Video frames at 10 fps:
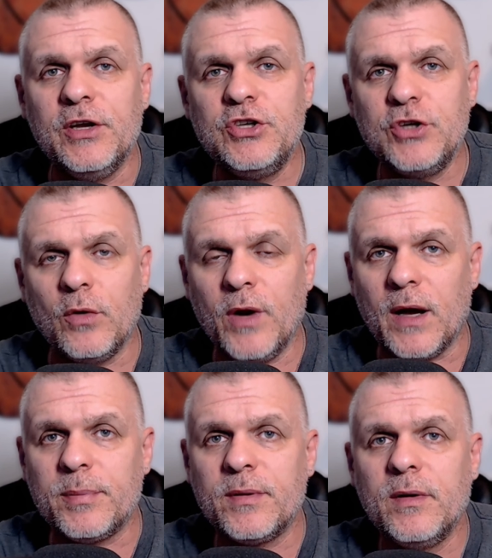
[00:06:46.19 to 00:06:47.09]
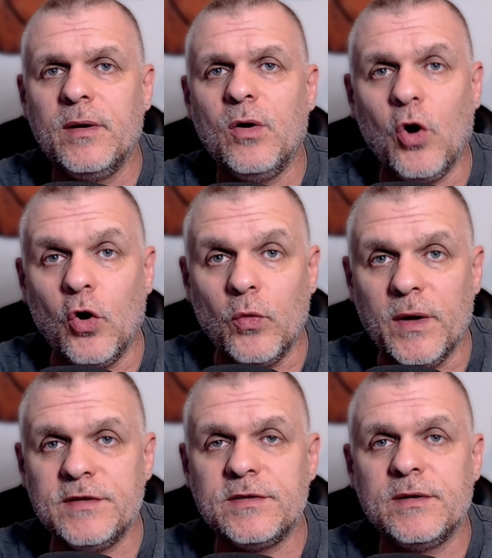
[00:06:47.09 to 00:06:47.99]
he showed up,
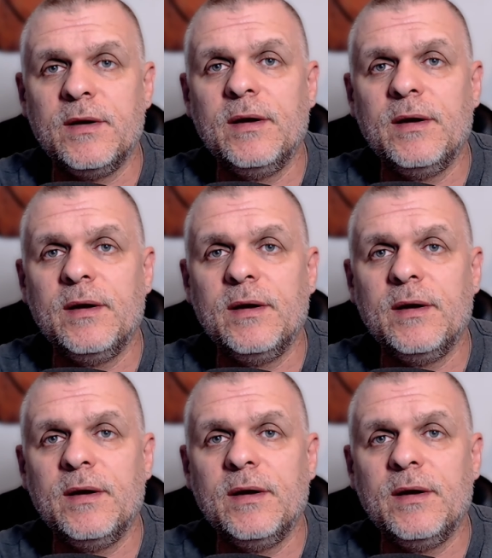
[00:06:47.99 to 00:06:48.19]
always.